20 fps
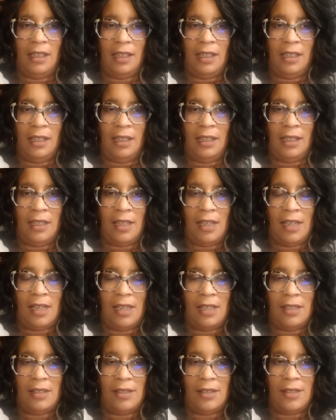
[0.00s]

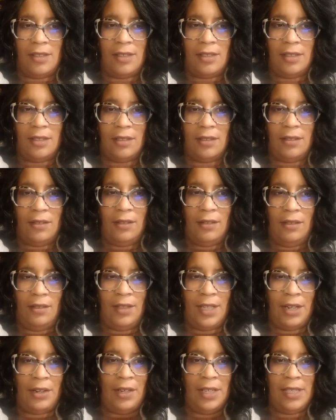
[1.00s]
And
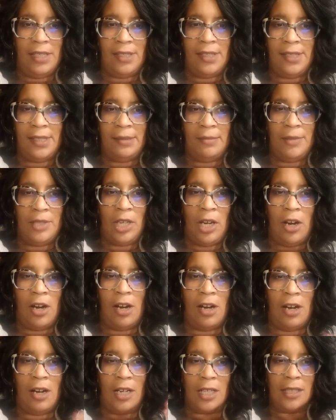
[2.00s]
there is some
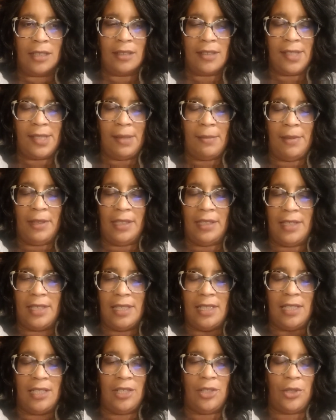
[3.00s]
talk. Some of the
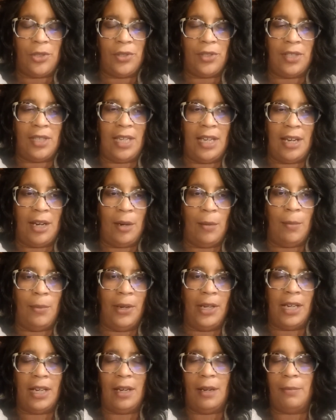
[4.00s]
teenagers there
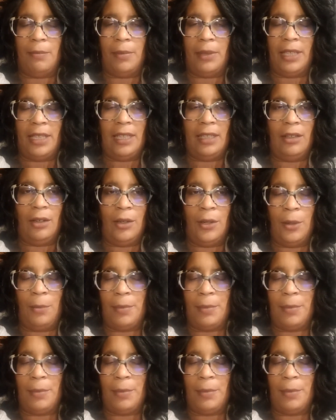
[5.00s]
bring up, like, oh,